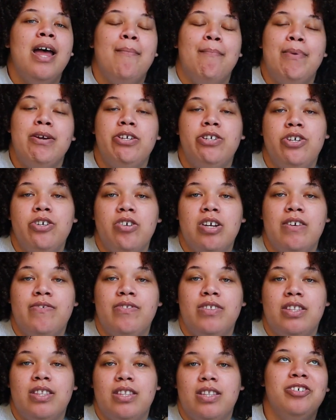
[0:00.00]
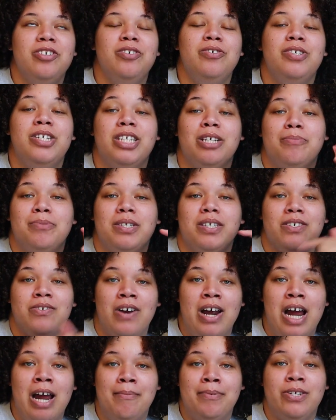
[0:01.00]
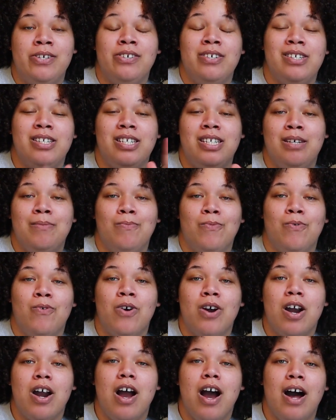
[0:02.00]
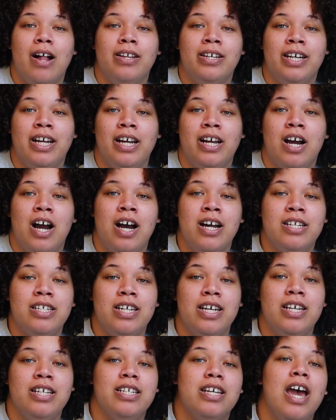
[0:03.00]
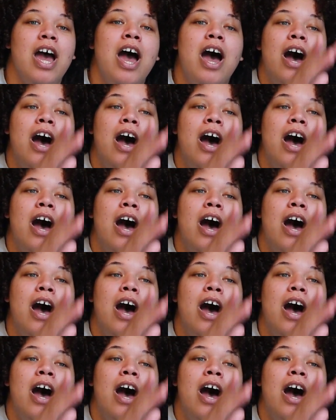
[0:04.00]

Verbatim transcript: Make sure you subscribe so you can see more holiday content